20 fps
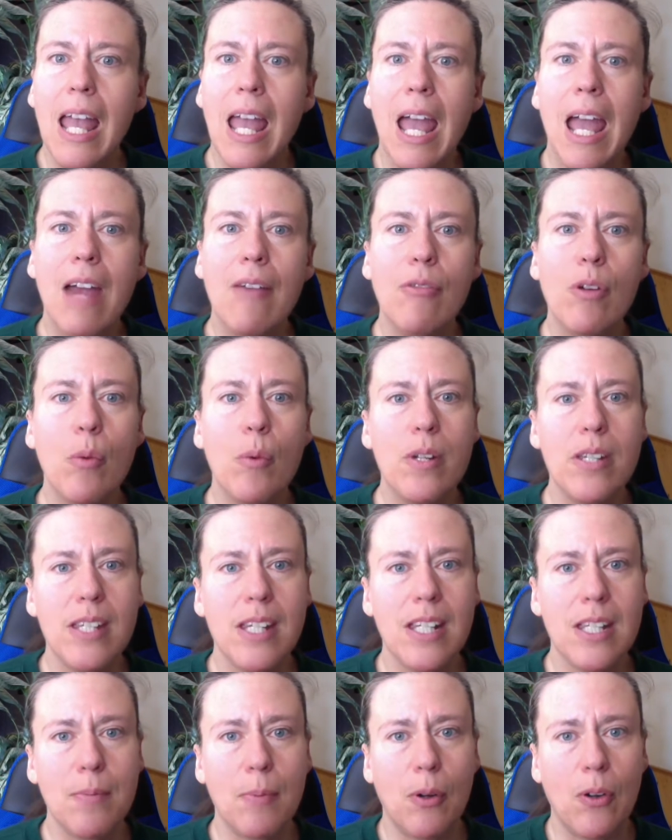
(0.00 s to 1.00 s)
Everyone's
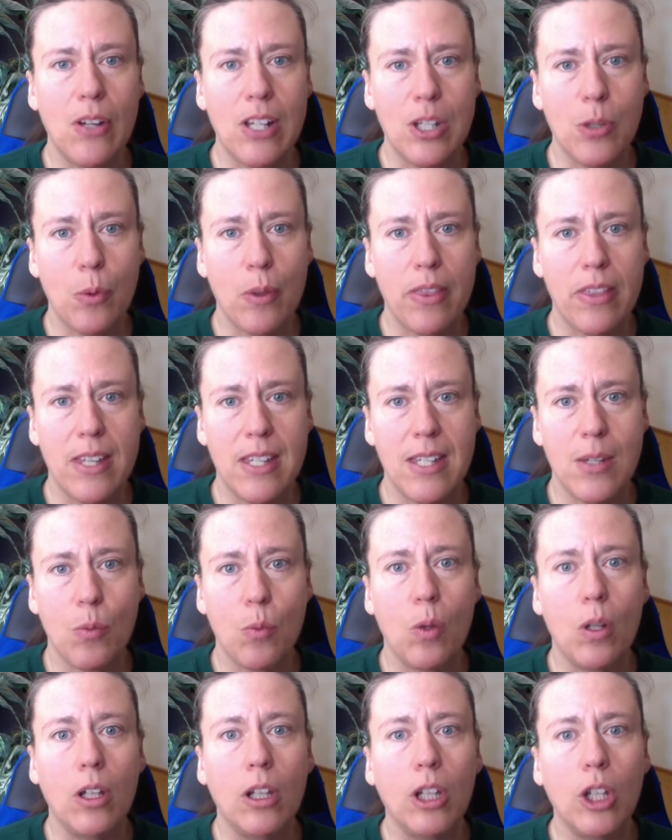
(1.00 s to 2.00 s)
experience with this
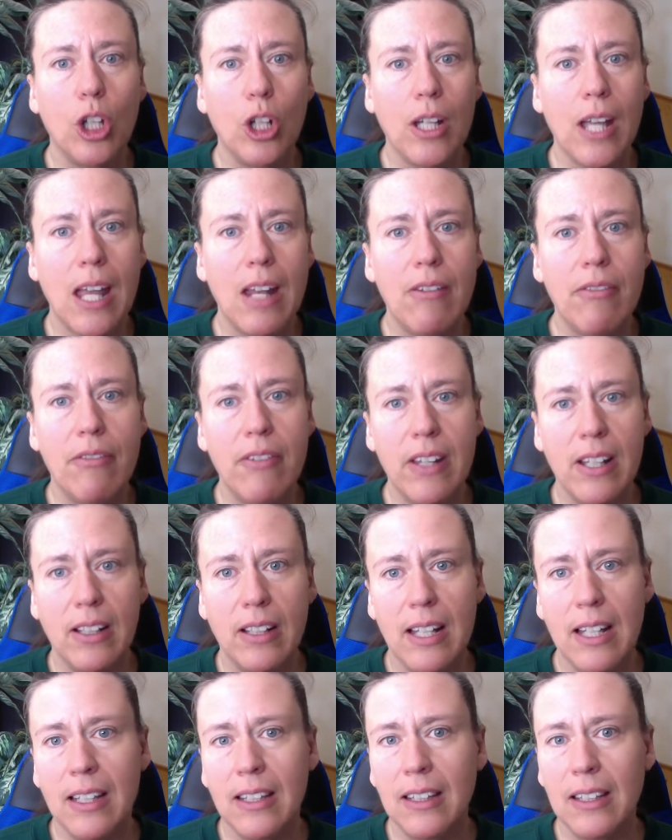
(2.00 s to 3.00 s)
will look and
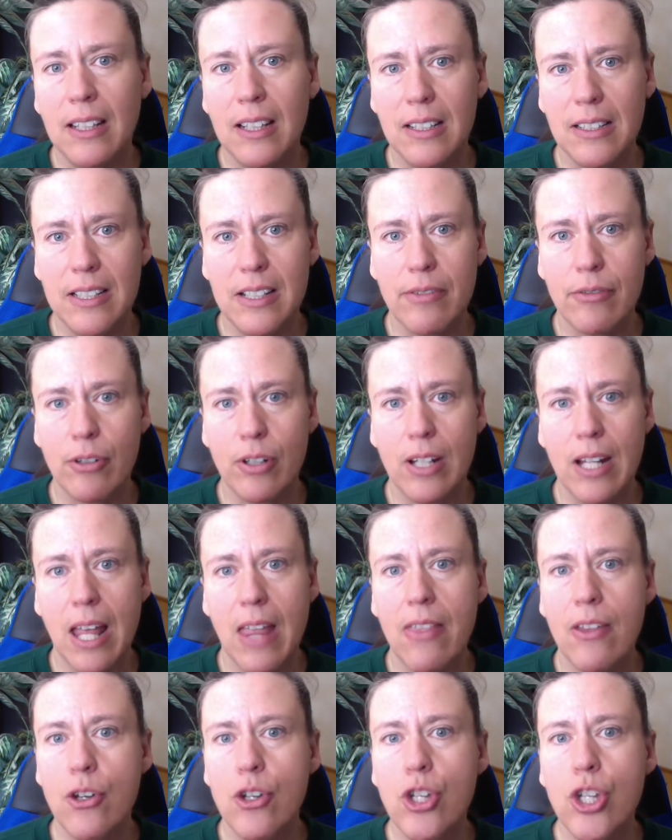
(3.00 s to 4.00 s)
feel a little different,
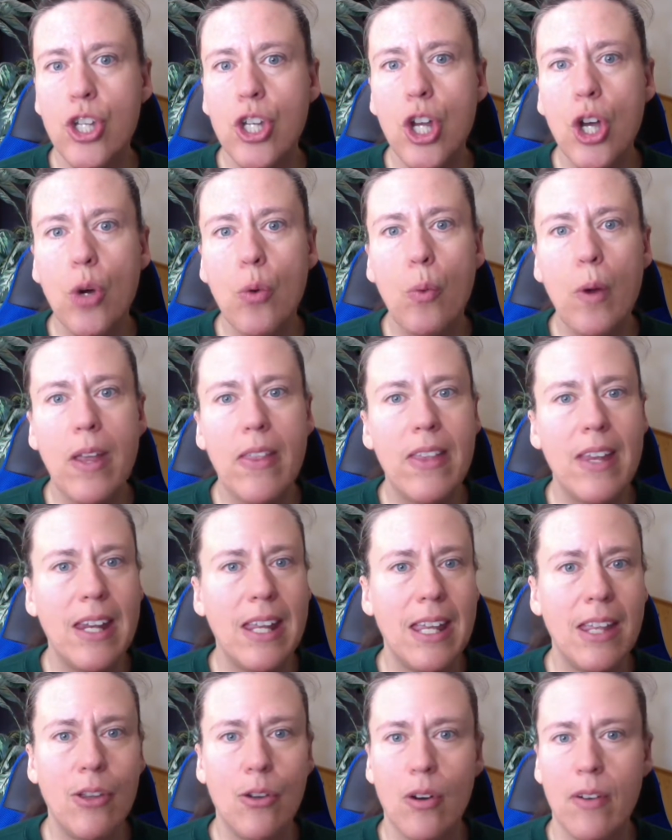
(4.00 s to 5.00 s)
and there's no way that
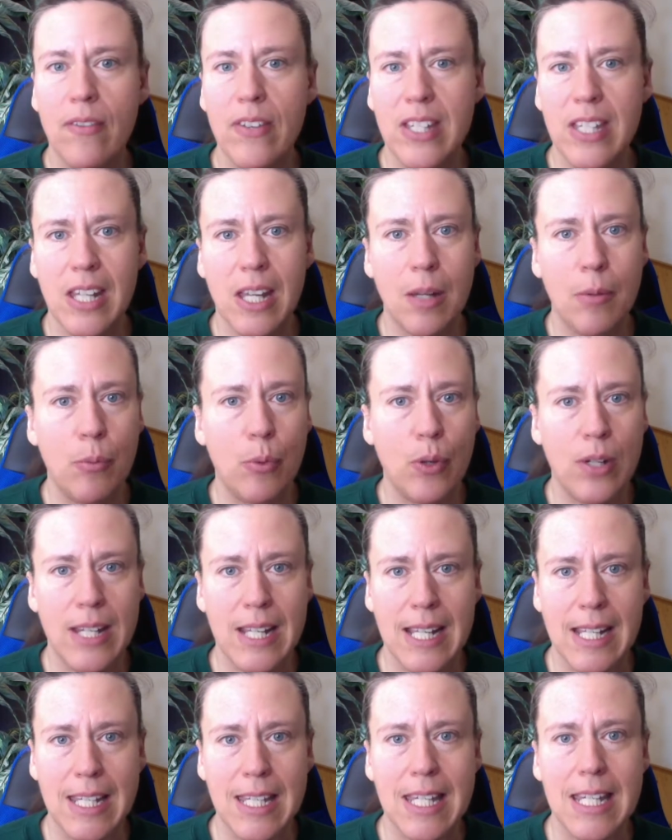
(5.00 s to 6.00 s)
either of us can
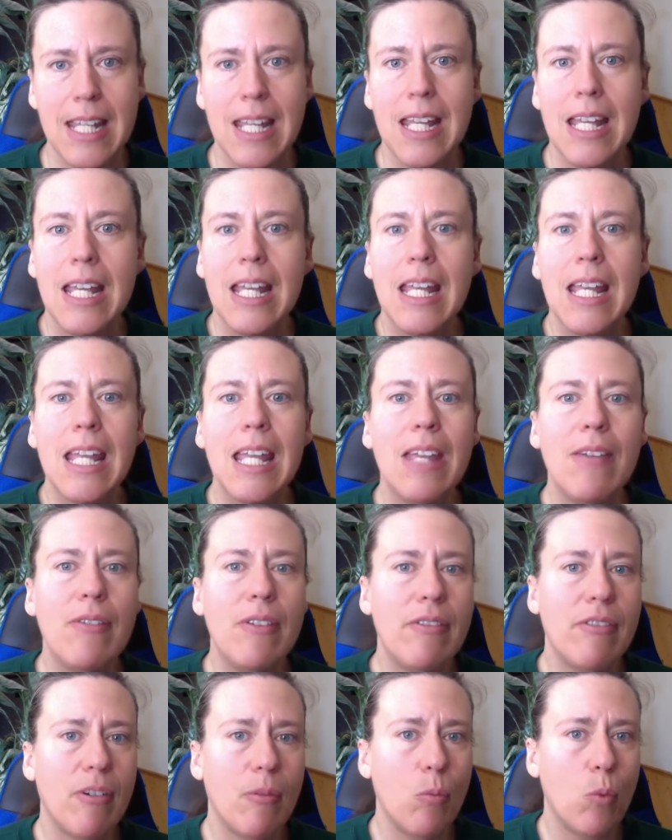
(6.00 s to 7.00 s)
predict,
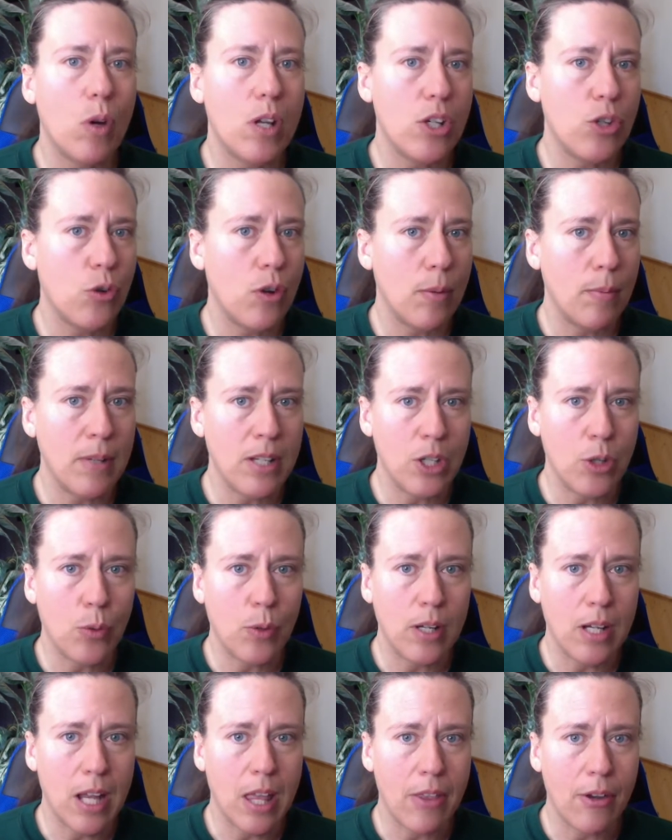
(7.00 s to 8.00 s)
even from one treatment to
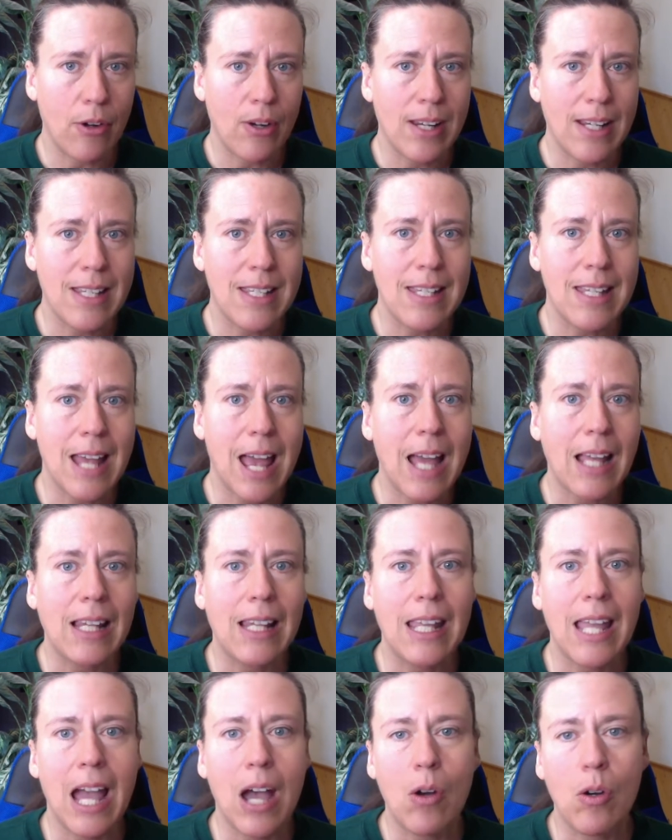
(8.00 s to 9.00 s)
another,
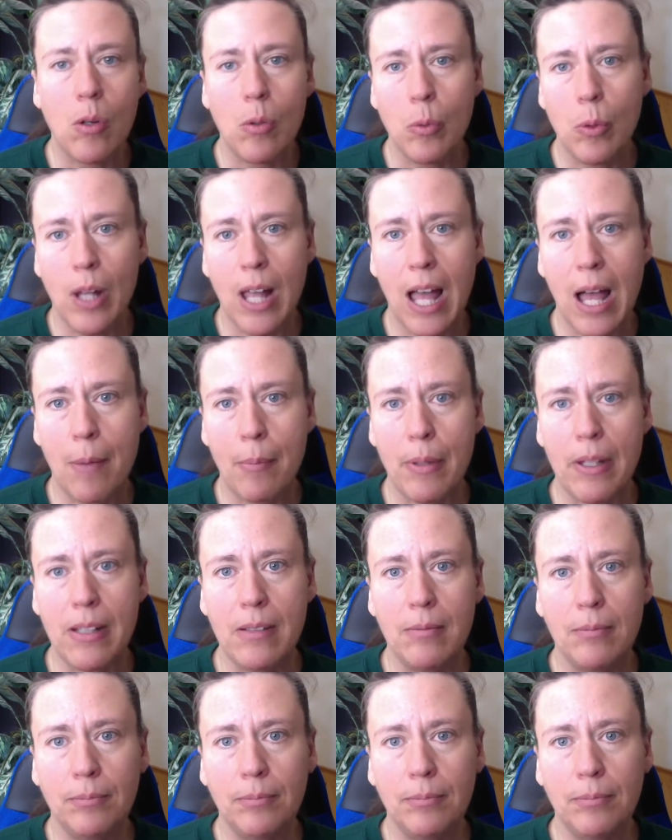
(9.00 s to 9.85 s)
exactly how it will happen.